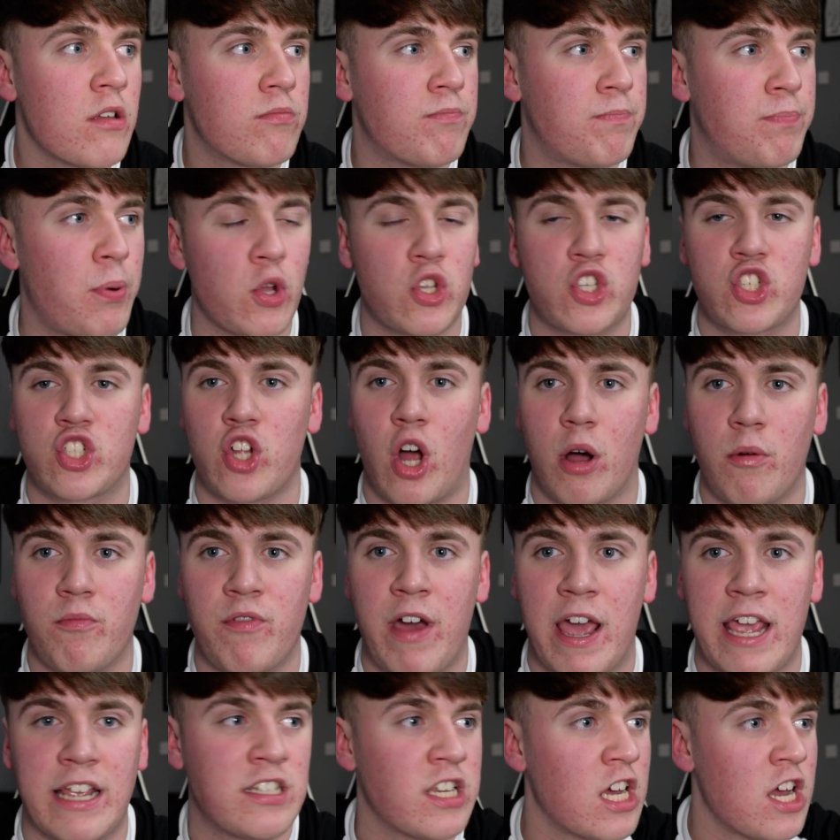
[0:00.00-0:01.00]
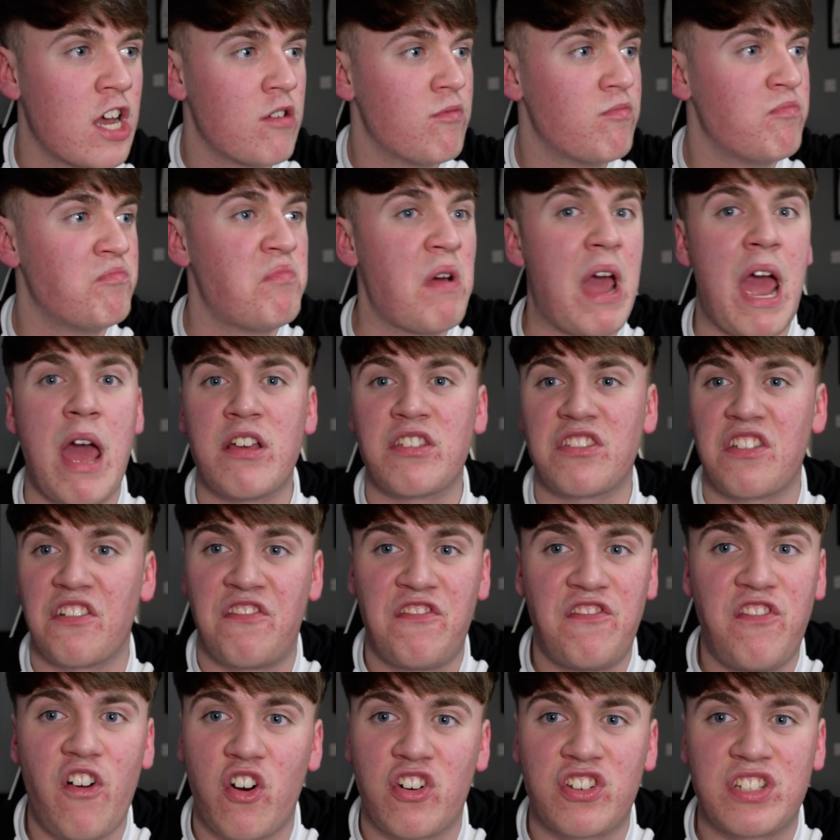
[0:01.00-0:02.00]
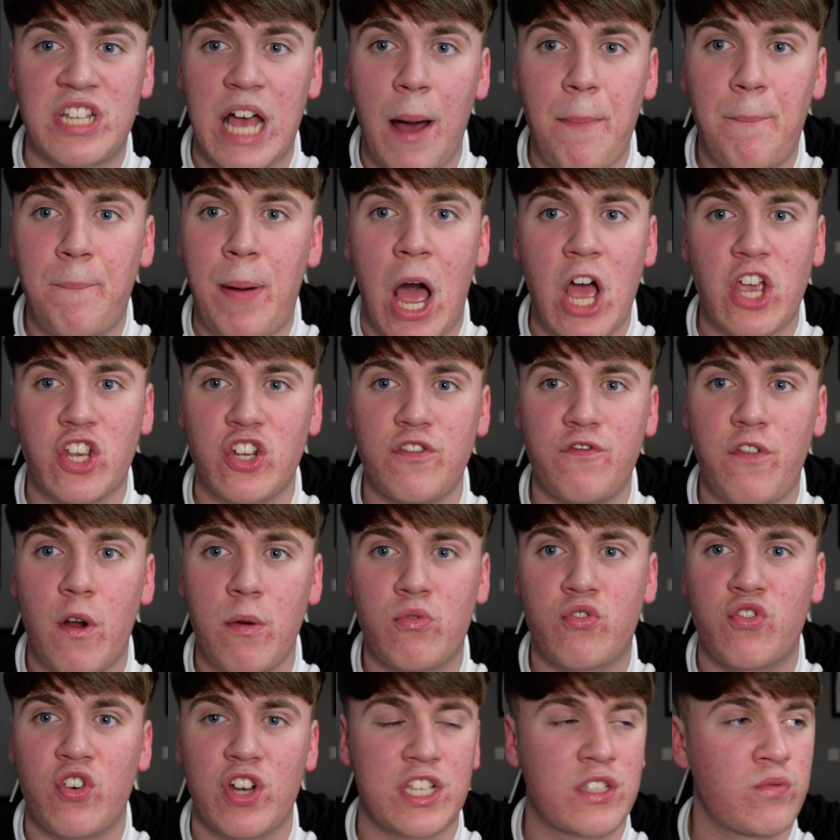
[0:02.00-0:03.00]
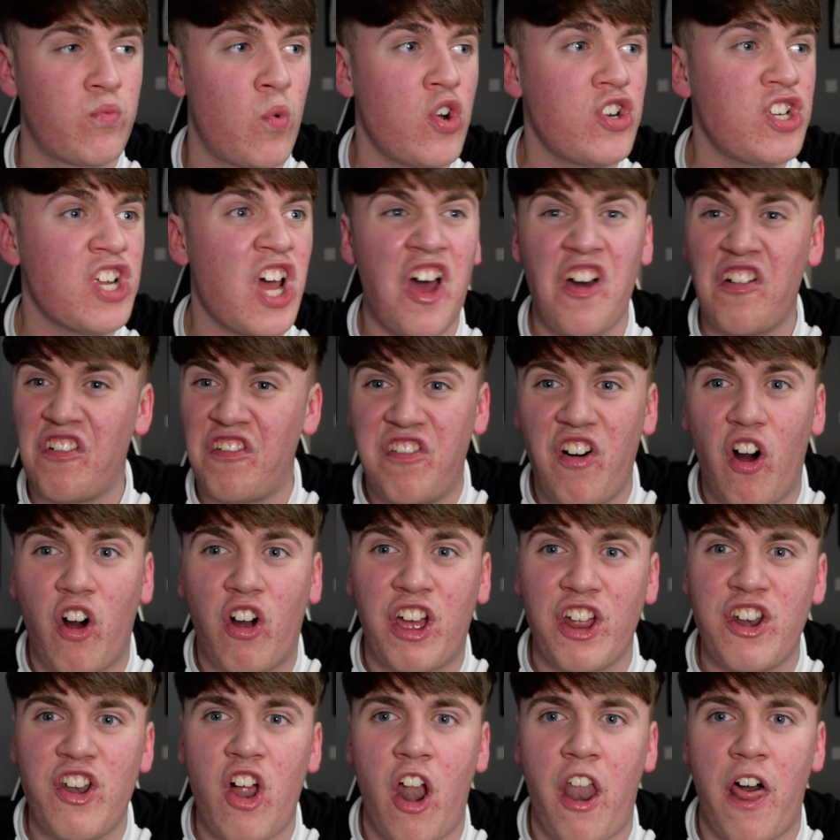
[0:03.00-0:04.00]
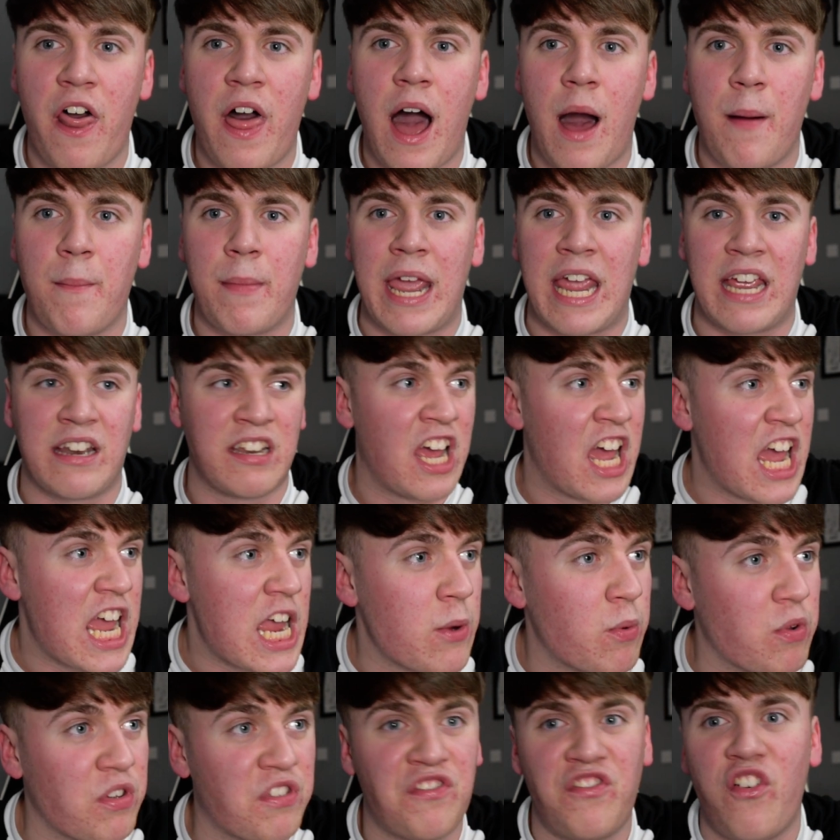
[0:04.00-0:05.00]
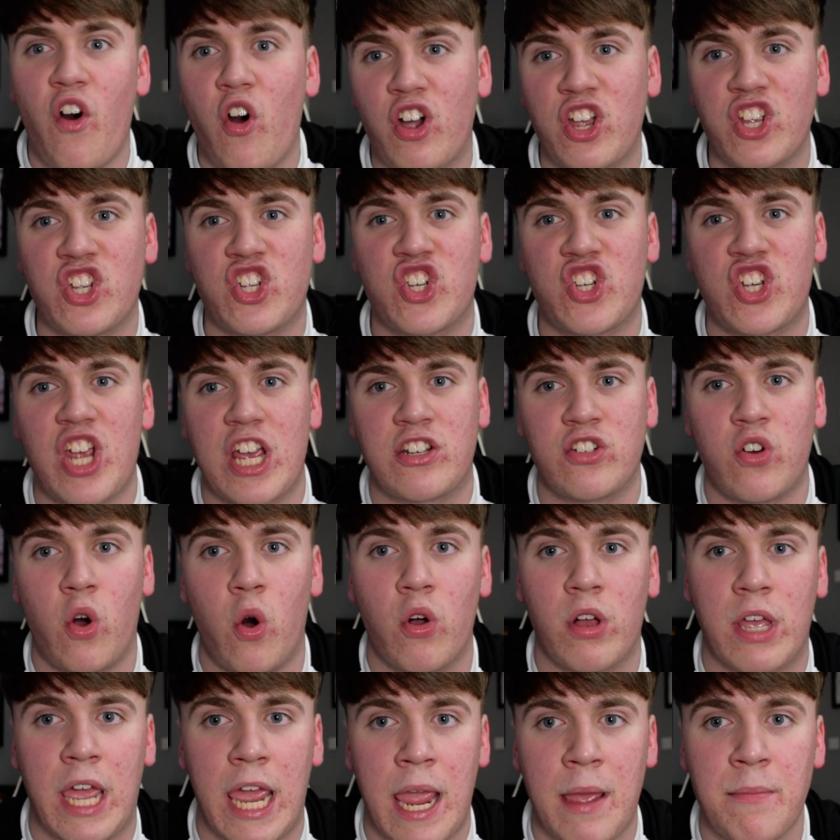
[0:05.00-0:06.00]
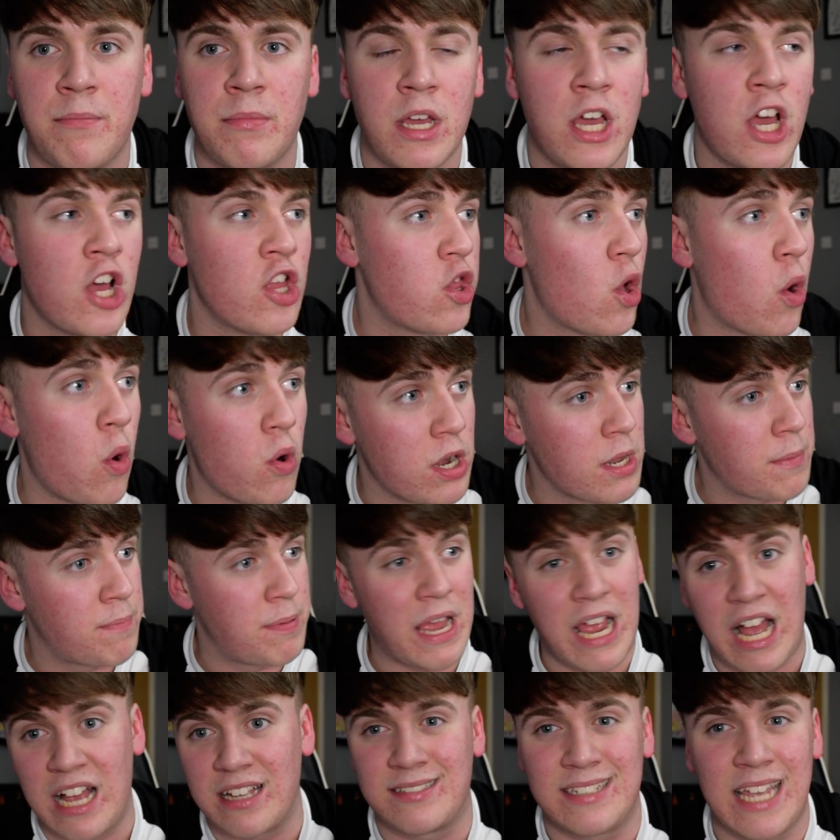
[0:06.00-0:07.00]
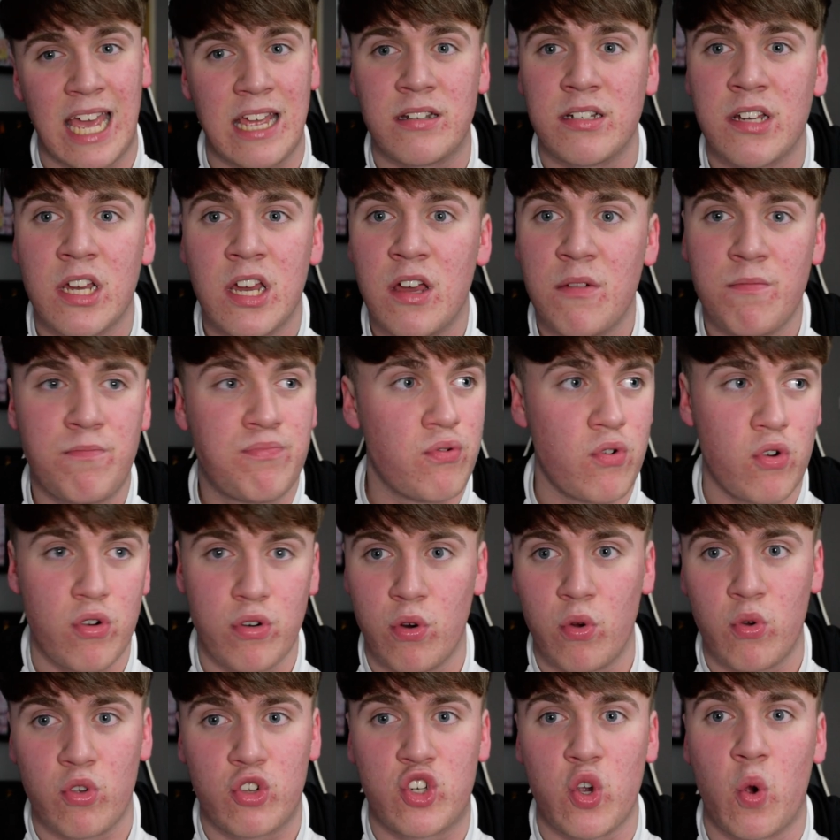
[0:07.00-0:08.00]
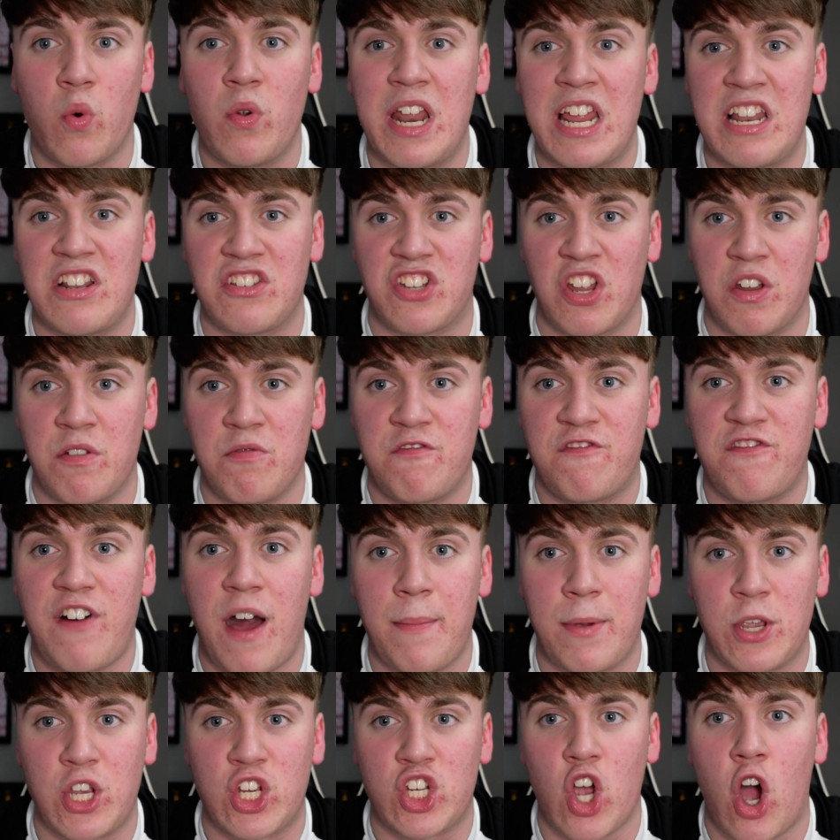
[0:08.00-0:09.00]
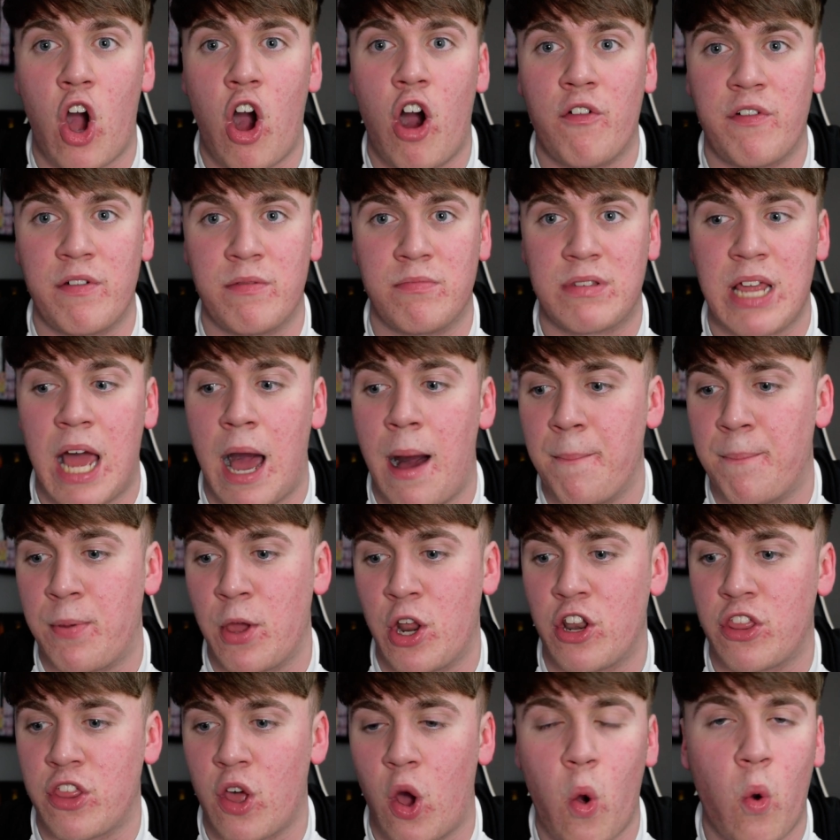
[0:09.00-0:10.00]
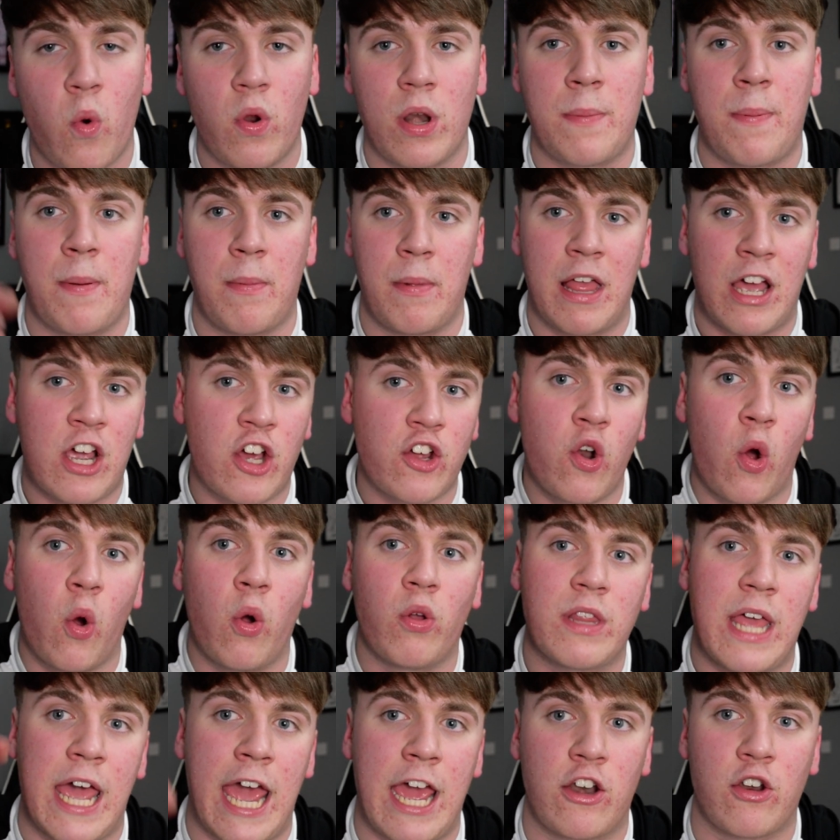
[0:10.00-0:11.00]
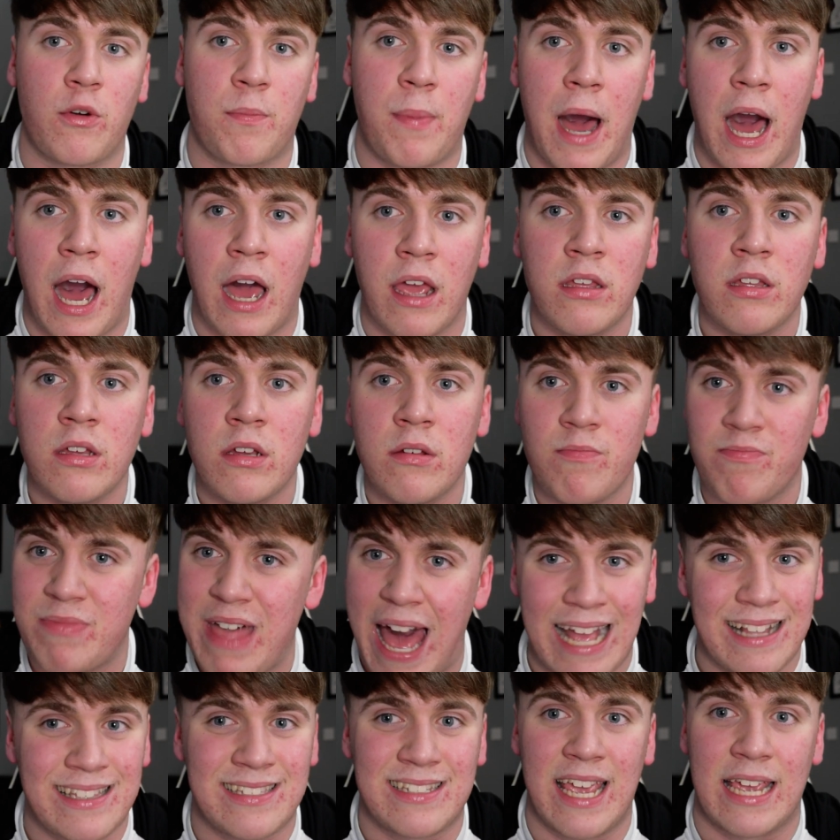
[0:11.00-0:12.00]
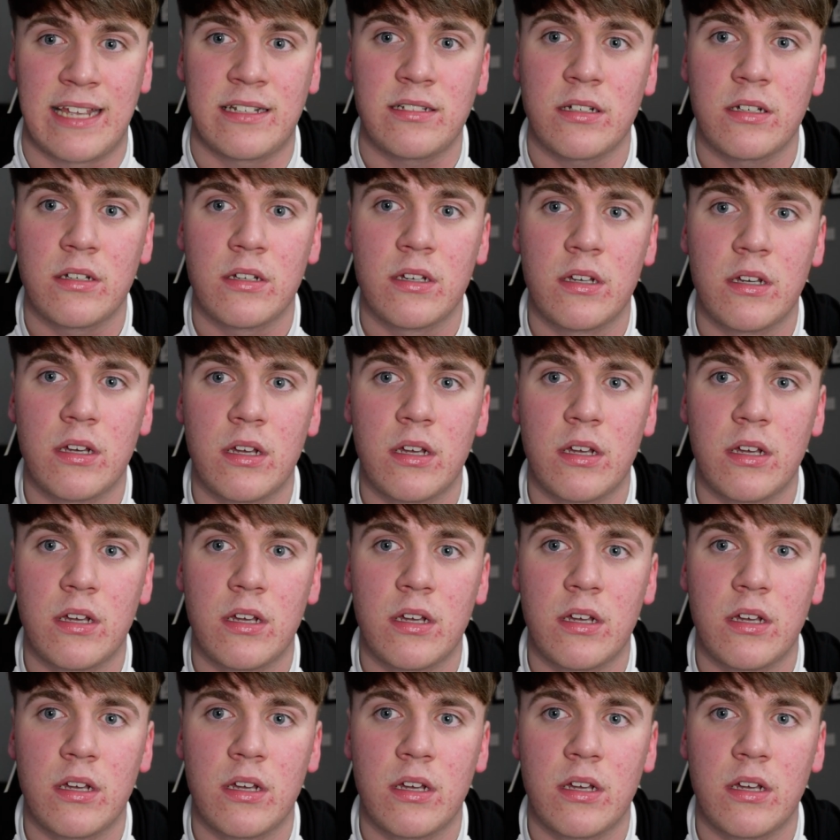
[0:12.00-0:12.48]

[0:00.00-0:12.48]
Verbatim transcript: bus stop, right? Where the fuck's that passion from Chris Wood? Fucking none of that, mate. He was fucking shit all game. The only player I said, Bruno, Joe Linton, Fabian Schär and Dan Burn are the only people that can hold the head up high. That's it.